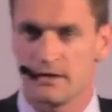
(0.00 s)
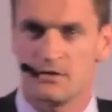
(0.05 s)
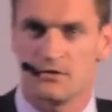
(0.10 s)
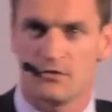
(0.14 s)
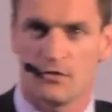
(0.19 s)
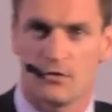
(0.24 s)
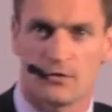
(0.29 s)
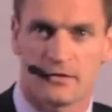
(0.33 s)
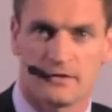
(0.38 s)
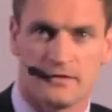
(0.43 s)
in
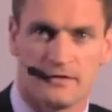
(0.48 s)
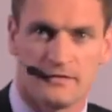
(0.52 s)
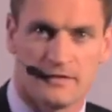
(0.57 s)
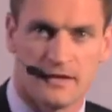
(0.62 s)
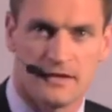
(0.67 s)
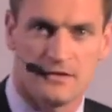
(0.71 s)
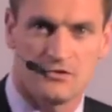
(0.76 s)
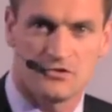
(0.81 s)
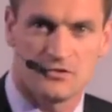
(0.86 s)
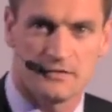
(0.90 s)
your
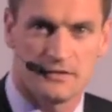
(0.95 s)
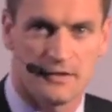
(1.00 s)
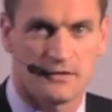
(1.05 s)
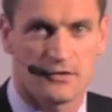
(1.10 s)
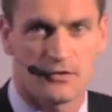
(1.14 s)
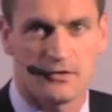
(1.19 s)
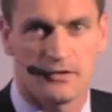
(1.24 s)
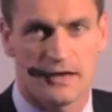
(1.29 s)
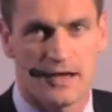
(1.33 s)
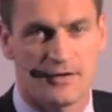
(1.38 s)
organization that
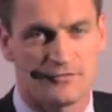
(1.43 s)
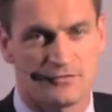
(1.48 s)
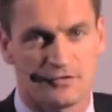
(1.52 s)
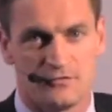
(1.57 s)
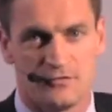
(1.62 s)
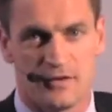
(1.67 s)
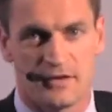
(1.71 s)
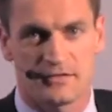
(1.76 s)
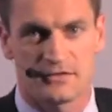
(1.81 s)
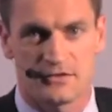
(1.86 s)
they're going to have to
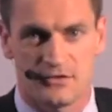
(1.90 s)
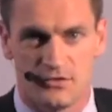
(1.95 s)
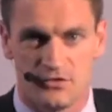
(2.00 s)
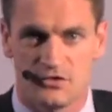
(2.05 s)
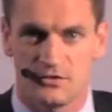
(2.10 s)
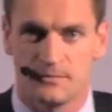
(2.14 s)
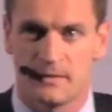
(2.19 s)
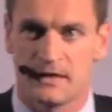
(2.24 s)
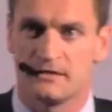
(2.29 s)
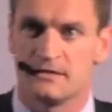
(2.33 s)
invest a
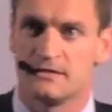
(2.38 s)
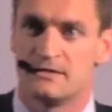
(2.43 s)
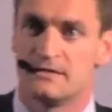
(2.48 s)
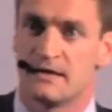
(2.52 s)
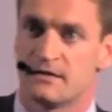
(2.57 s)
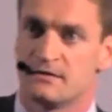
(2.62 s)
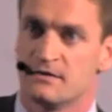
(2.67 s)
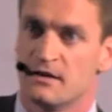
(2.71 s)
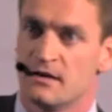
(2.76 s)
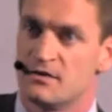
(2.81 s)
huge amount of
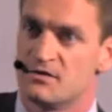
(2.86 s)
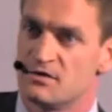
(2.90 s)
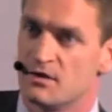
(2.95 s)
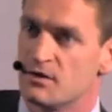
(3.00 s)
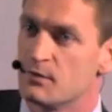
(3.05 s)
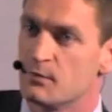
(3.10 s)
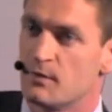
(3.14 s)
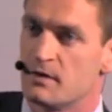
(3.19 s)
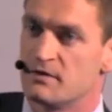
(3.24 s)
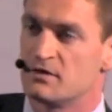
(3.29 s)
technology,
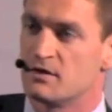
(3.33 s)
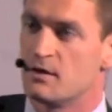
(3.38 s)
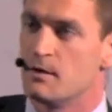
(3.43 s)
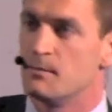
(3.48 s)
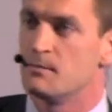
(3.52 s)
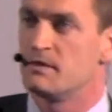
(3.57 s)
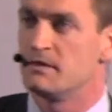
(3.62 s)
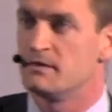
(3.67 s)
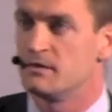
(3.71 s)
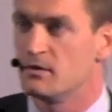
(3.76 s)
otherwise your
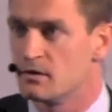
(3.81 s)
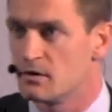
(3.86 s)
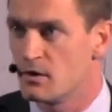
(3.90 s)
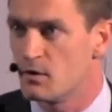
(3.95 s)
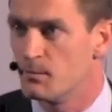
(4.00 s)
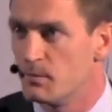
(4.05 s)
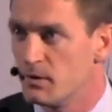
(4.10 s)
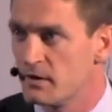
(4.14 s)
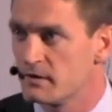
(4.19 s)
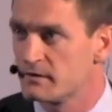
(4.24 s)
company's going to
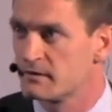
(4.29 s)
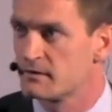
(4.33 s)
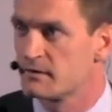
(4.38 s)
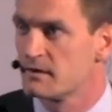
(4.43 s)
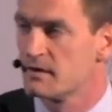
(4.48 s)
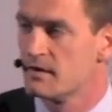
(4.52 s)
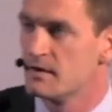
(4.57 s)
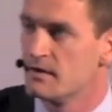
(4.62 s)
go bust,